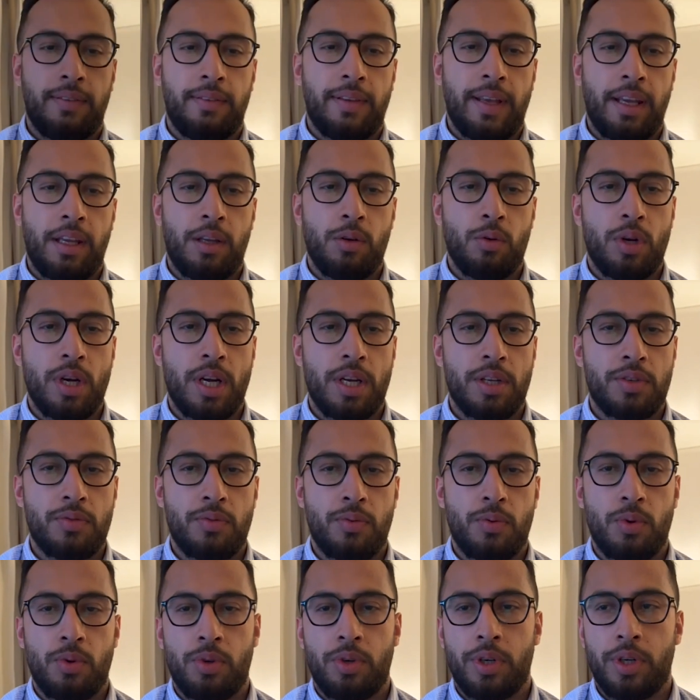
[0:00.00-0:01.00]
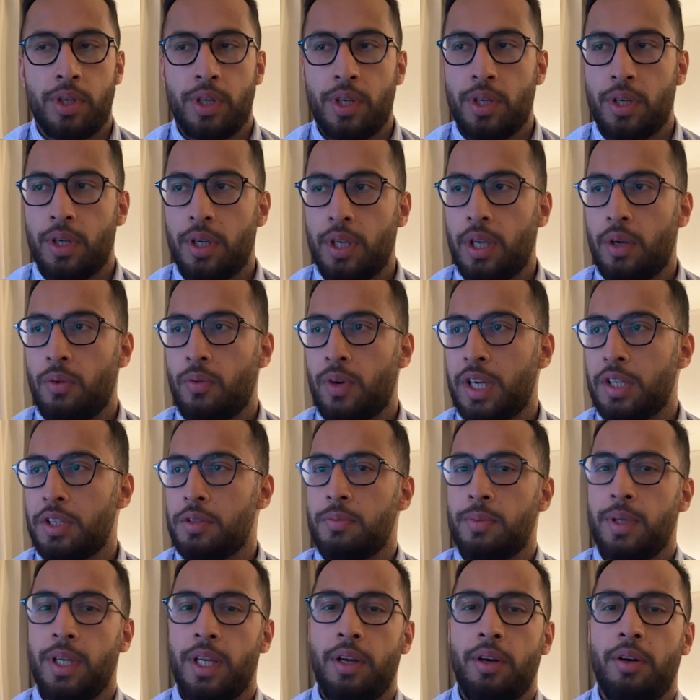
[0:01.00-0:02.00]
Thank you guys for
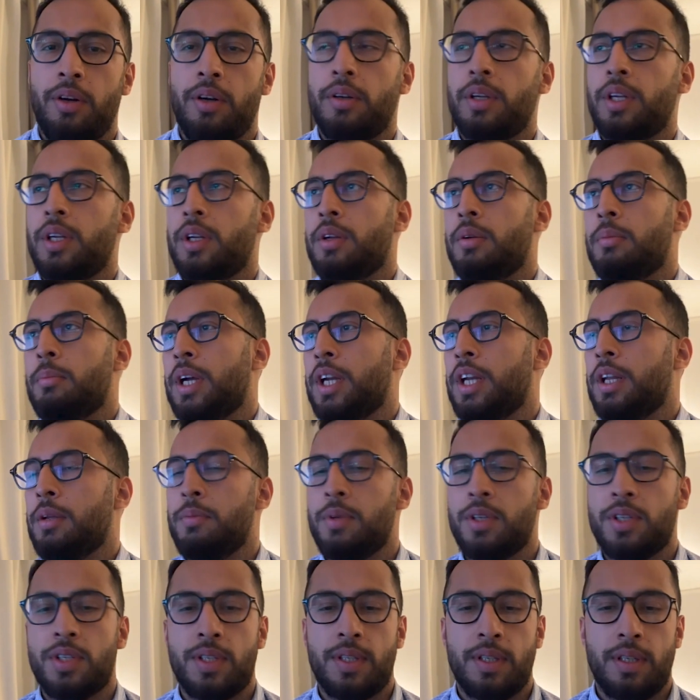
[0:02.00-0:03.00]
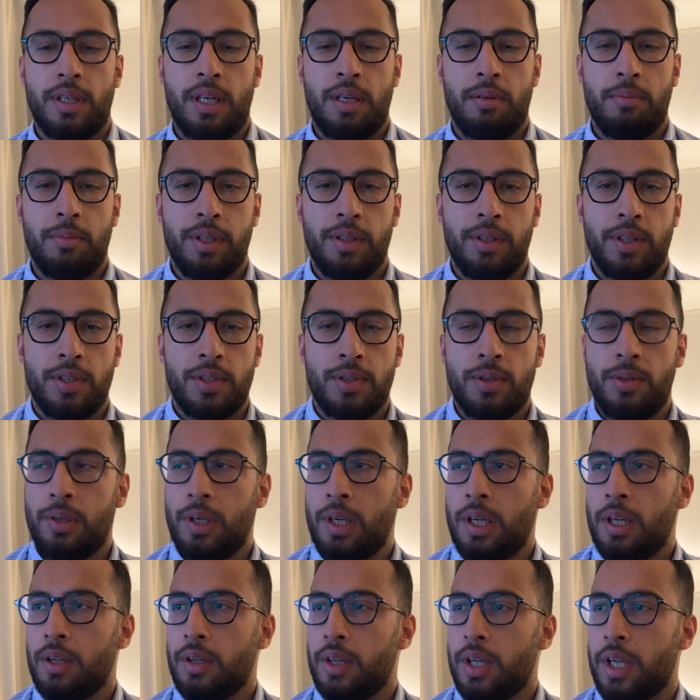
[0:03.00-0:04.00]
inviting me here. My name is Ahmed
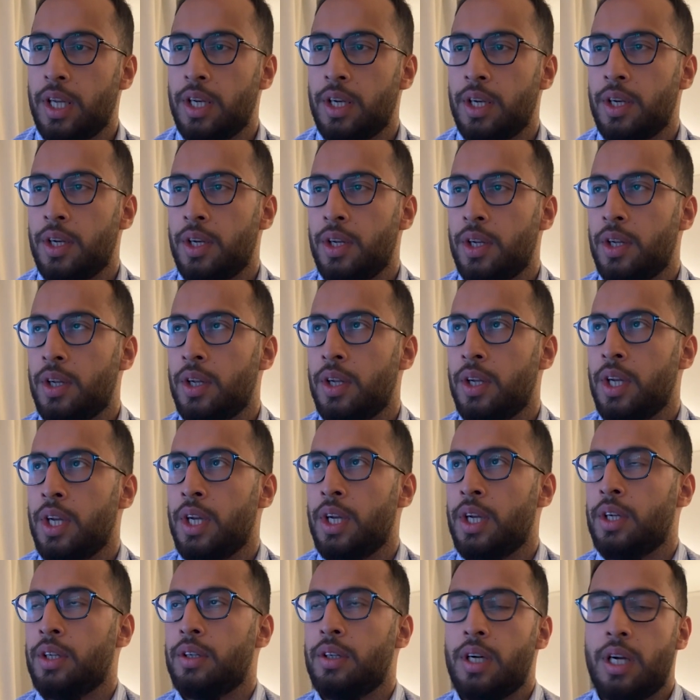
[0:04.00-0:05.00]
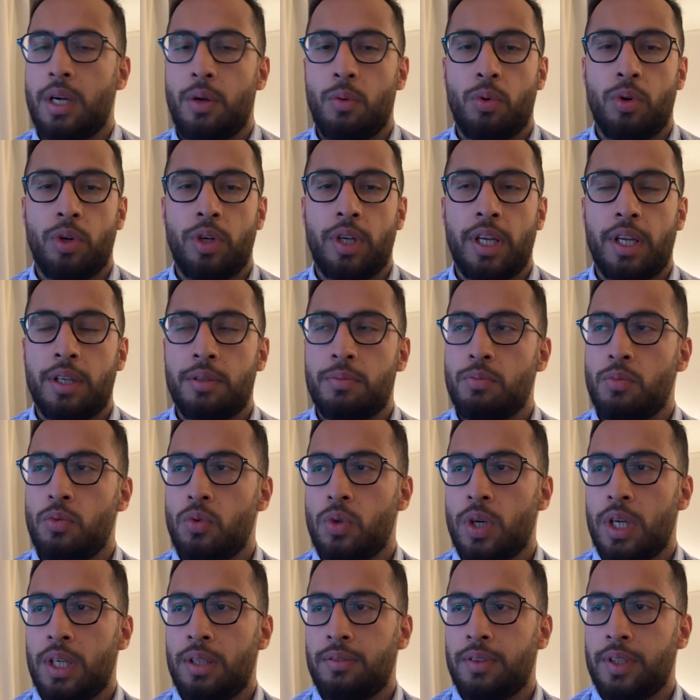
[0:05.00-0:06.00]
Nasrullah, and I work at
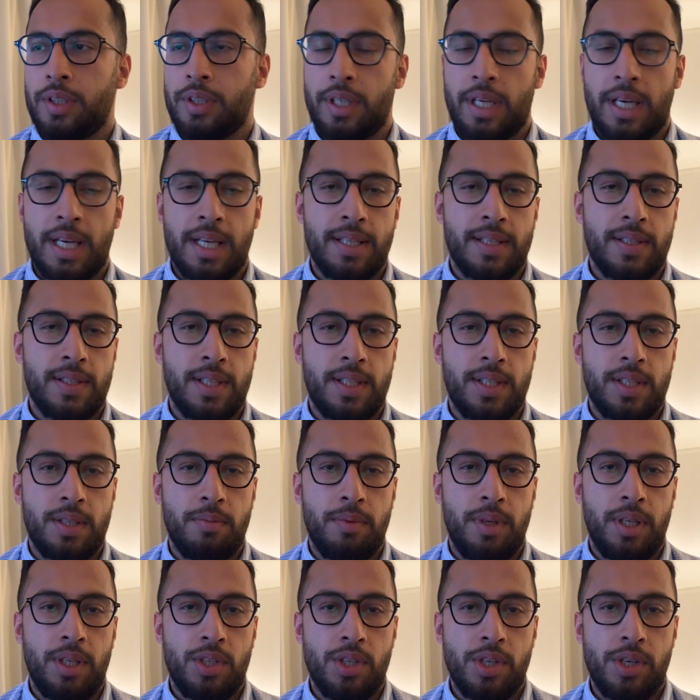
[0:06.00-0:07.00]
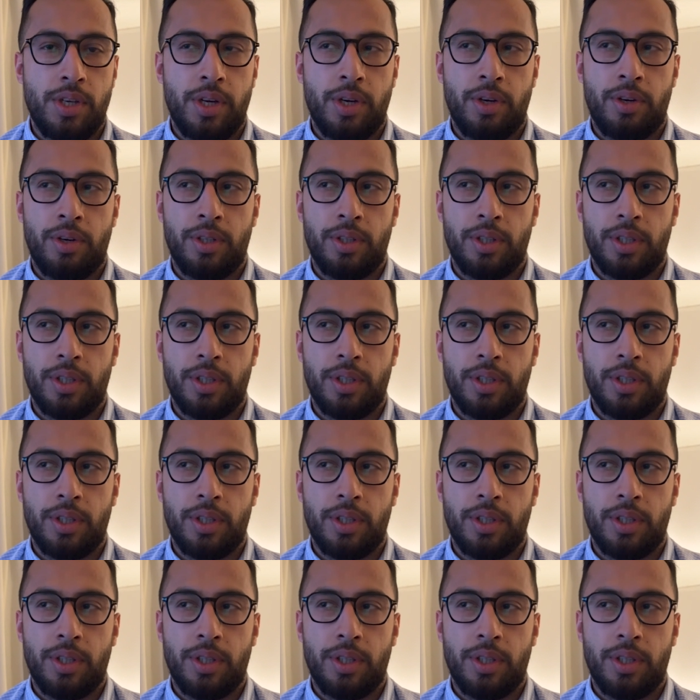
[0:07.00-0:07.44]
Moelven as system engineer.